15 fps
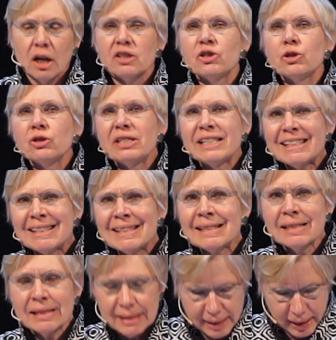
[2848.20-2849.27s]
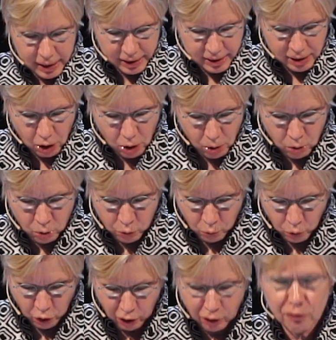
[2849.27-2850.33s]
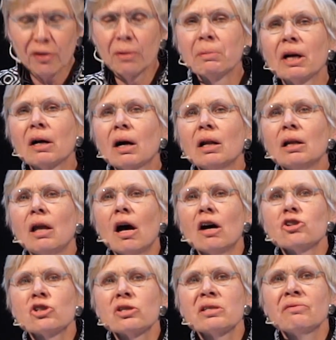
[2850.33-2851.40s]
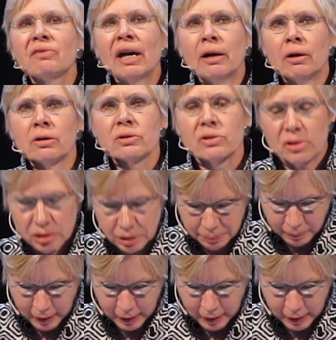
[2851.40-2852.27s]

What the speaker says: To distance his own work from the collages of Ernst,